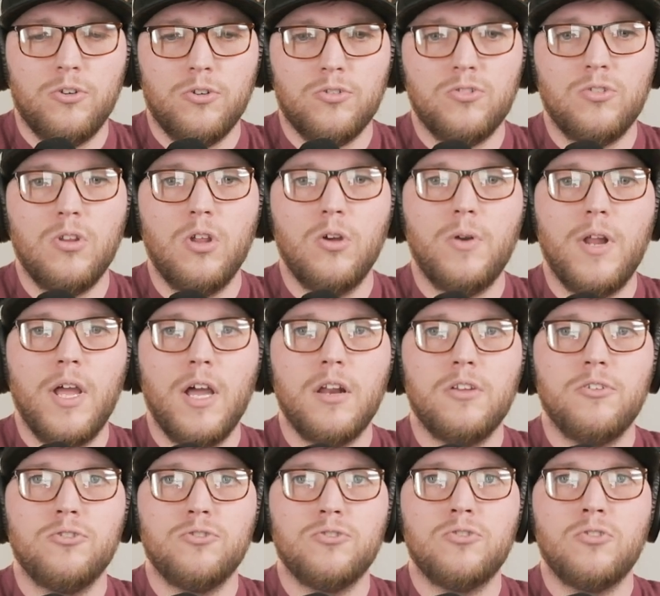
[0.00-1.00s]
slowdown
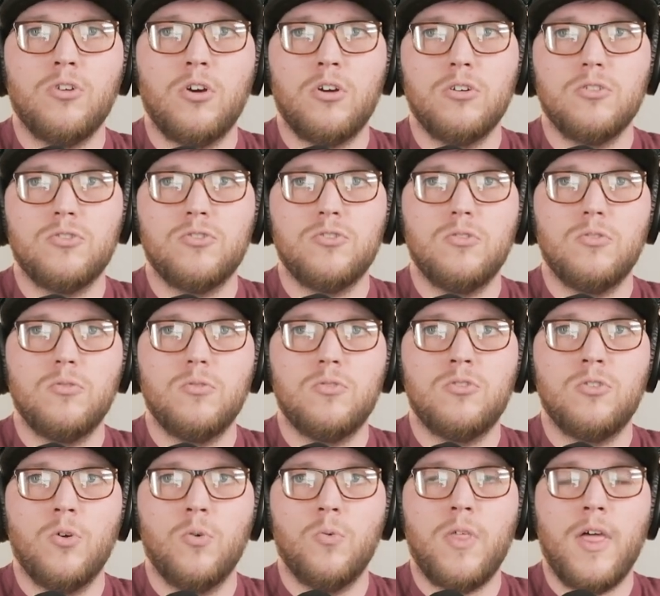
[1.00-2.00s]
and your starts,
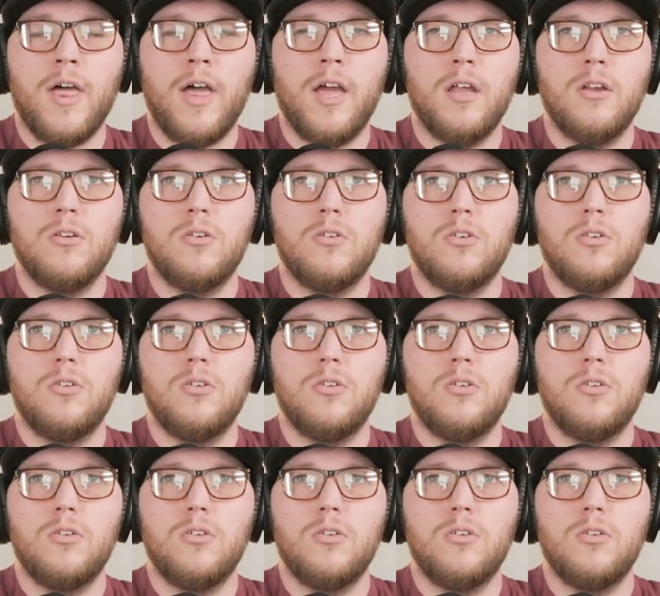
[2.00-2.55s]
so that